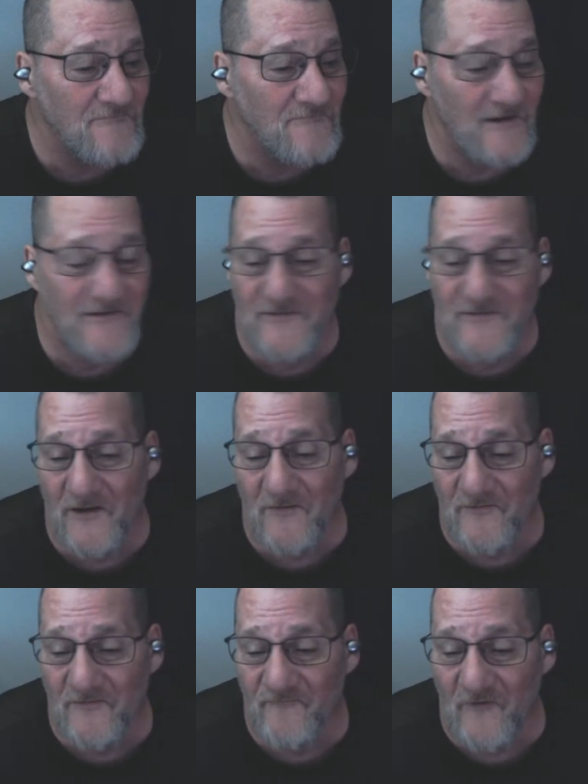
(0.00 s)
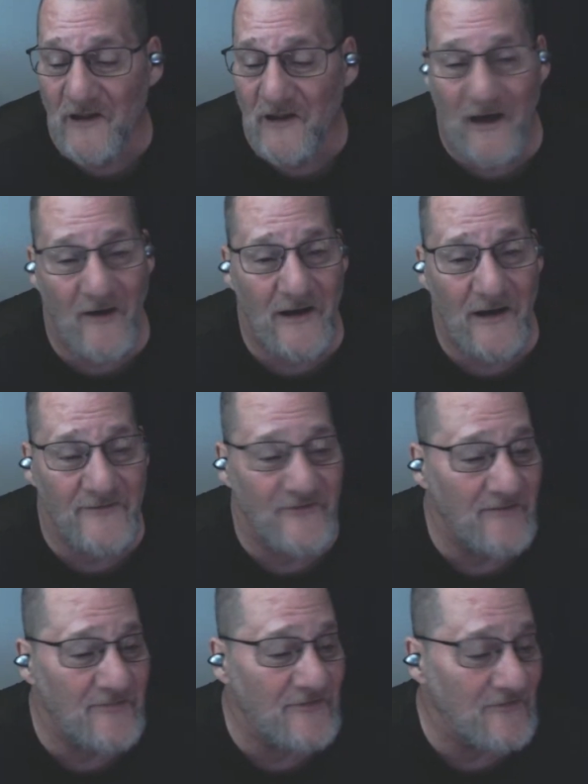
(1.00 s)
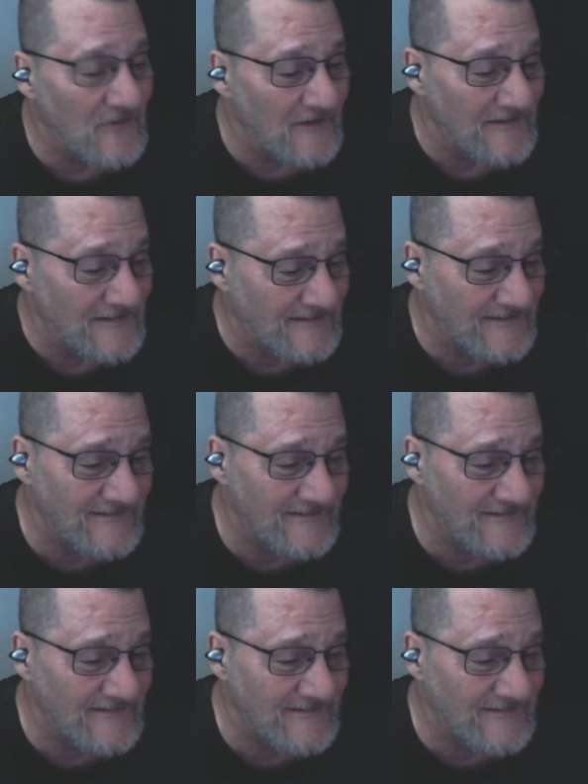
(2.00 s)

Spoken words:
I just thought it was funny how out of shape she was.